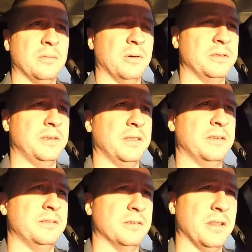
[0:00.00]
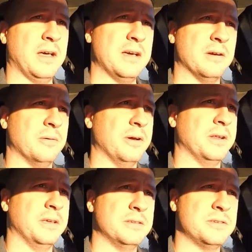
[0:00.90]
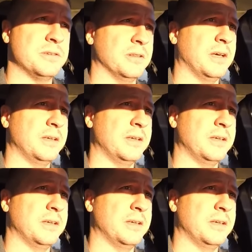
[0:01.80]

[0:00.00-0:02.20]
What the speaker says: at the end of July already. It's July